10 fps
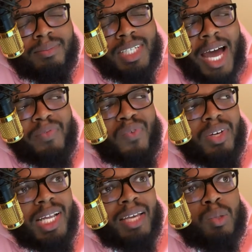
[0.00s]
I feel
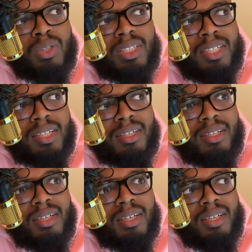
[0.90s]
like you should
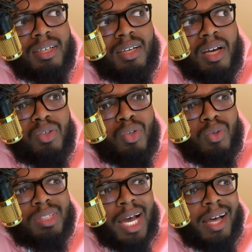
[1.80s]

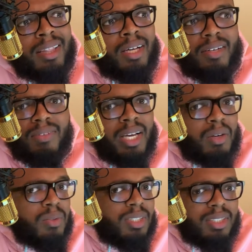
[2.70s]
use like love
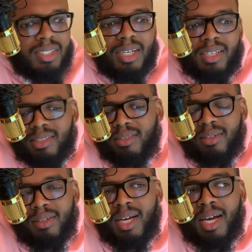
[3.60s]
languages test
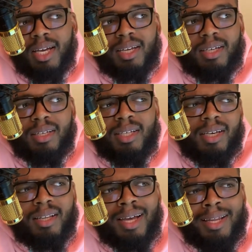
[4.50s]
or like,
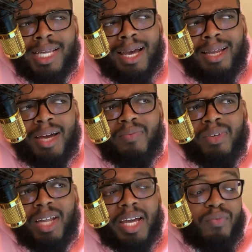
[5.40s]
yeah, like that. I feel
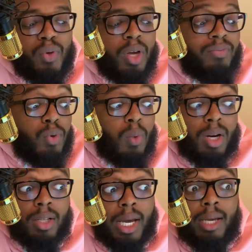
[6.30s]
like if you want
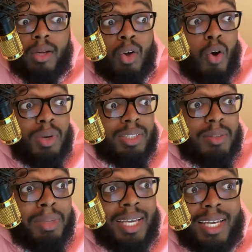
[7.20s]
to like go into
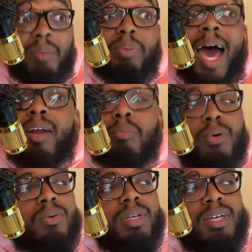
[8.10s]
being
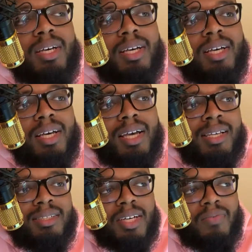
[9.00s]
compatible
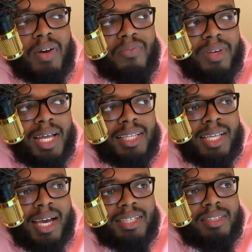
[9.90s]
and stuff, I feel like
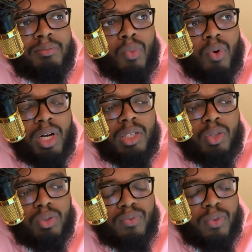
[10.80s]
that's more
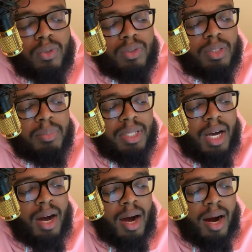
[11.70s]
useful to be
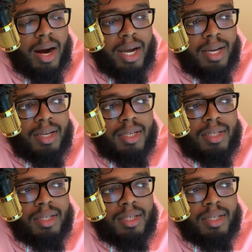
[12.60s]
like, all right,